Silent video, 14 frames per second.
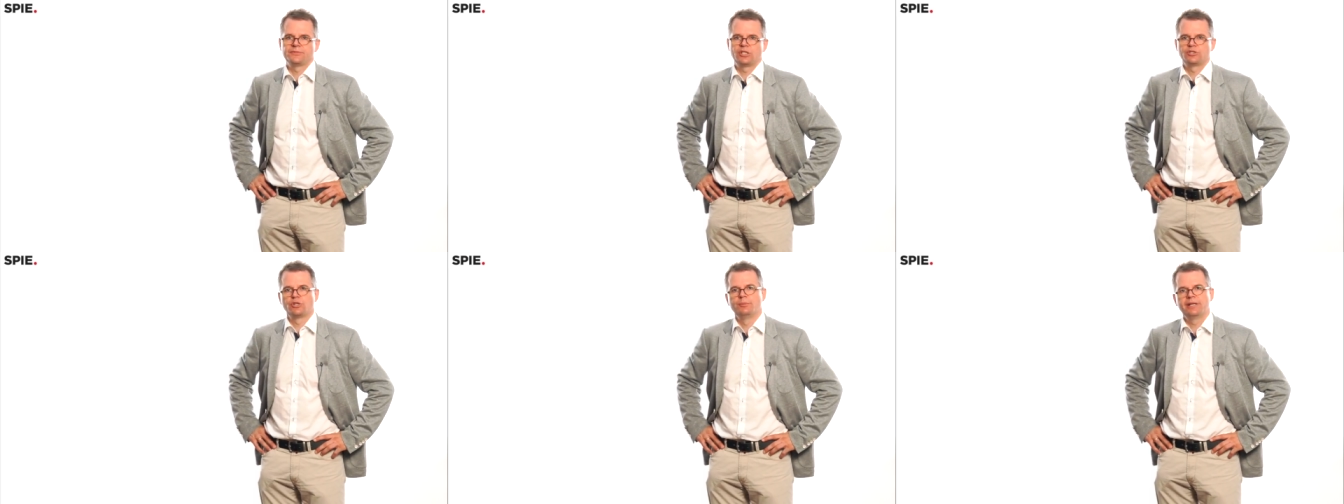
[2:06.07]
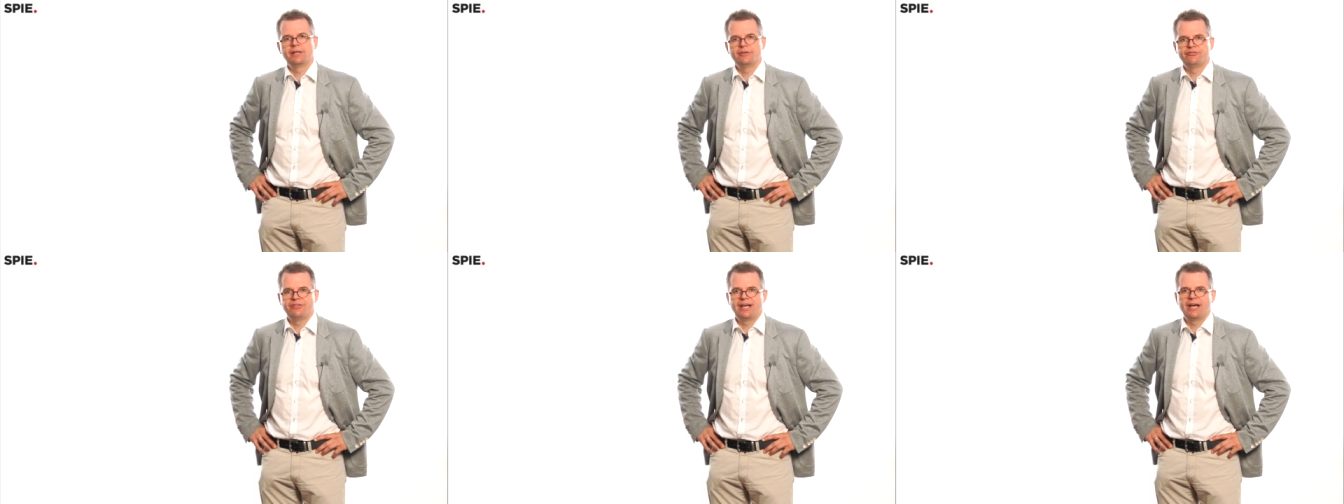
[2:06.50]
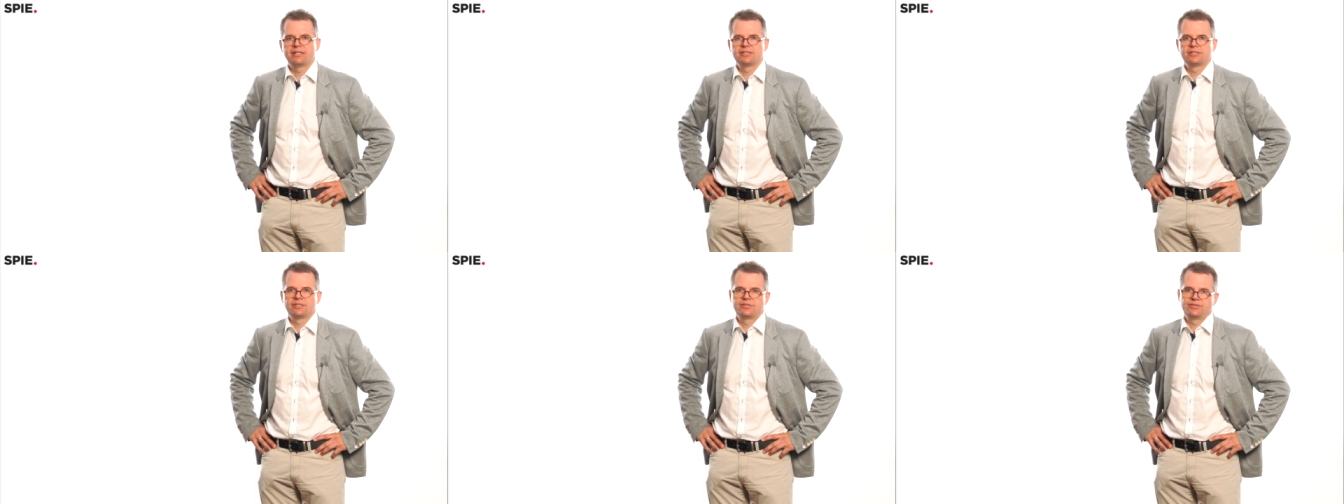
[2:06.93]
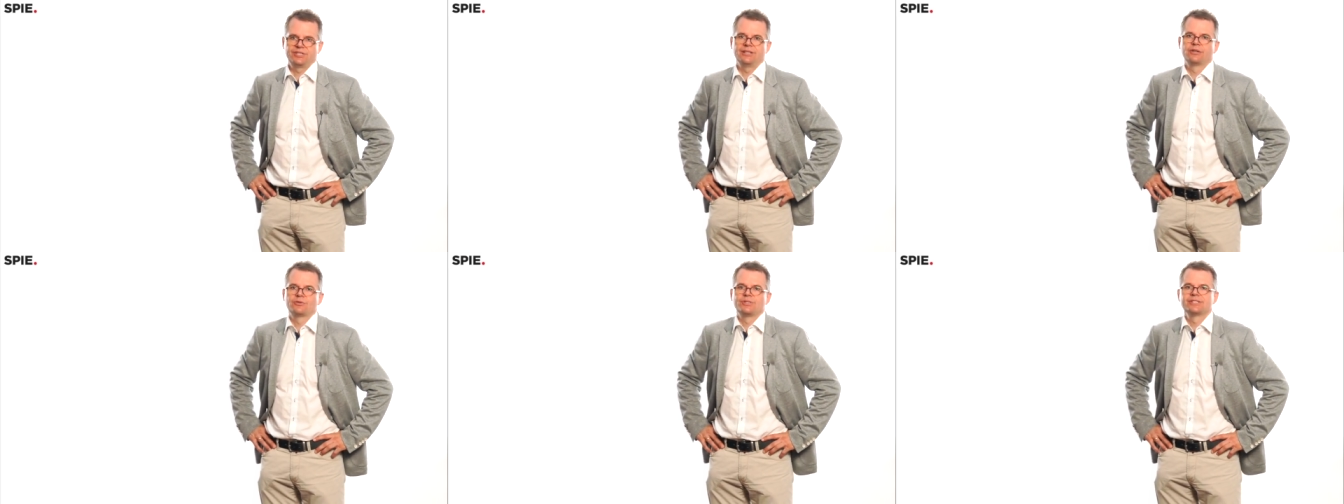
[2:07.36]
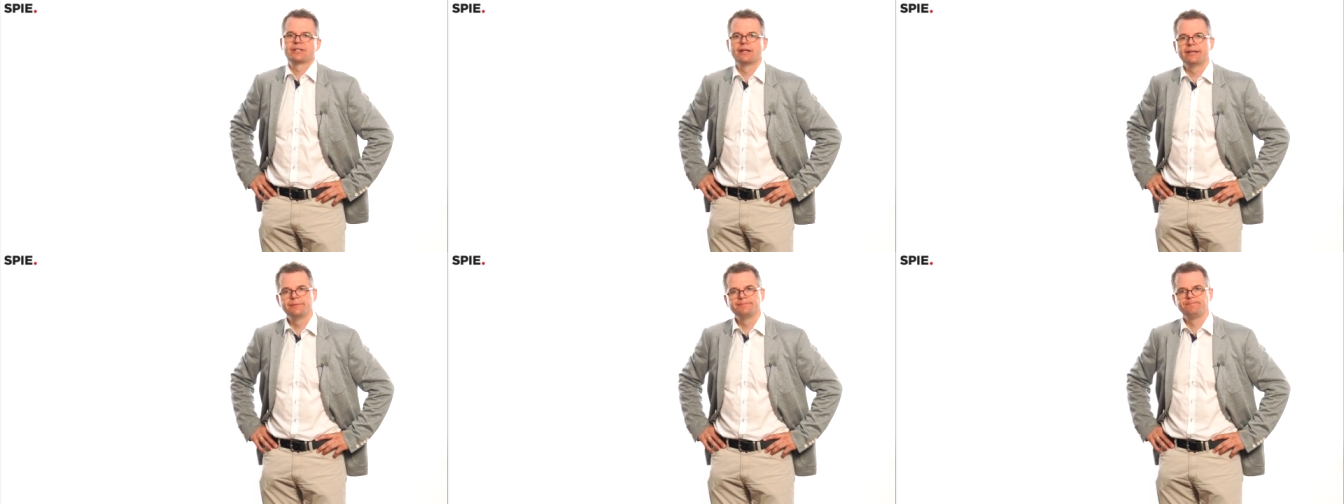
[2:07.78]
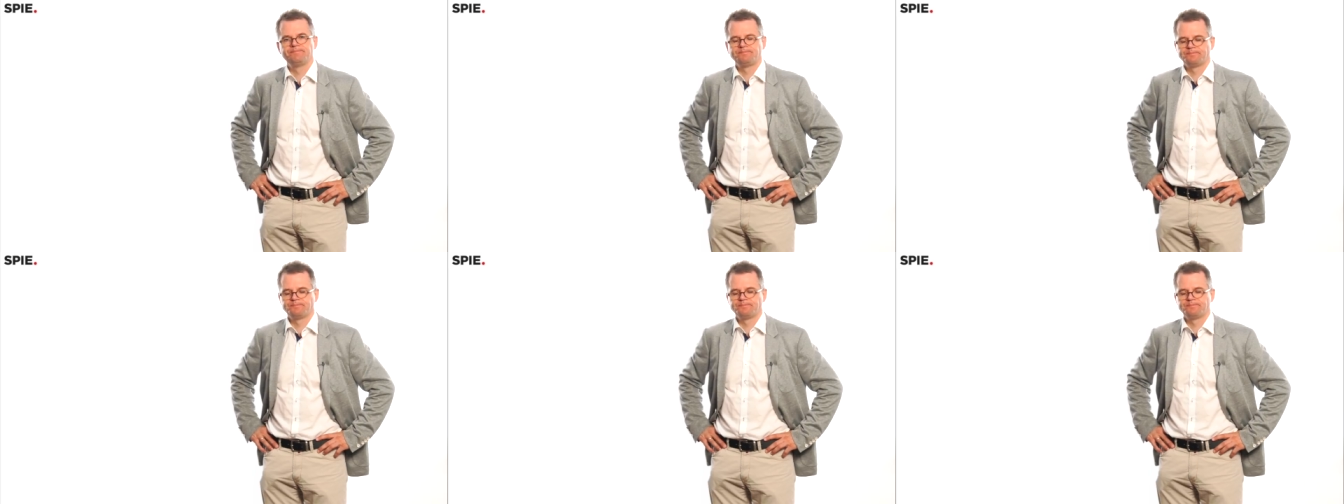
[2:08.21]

atomically flat, single crystalline,